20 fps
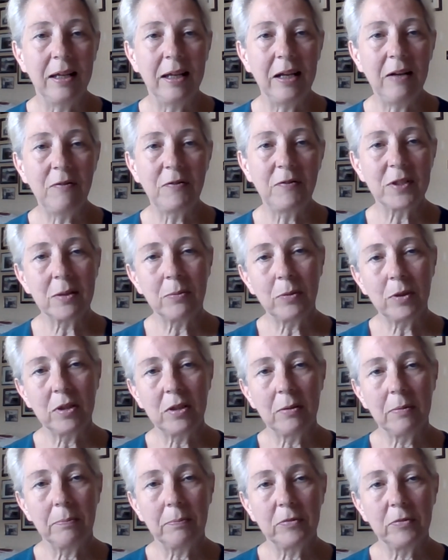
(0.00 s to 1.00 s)
If
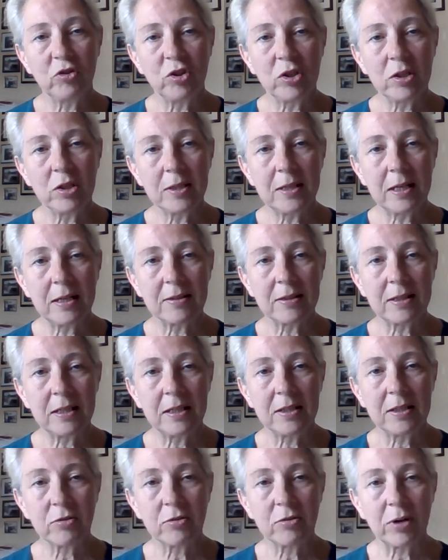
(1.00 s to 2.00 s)
someone just has the
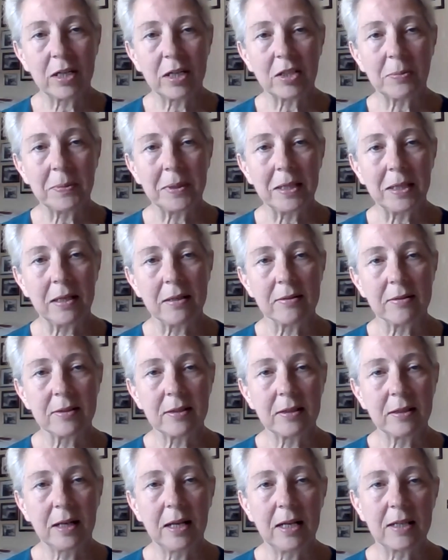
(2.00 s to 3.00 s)
hysterectomy and still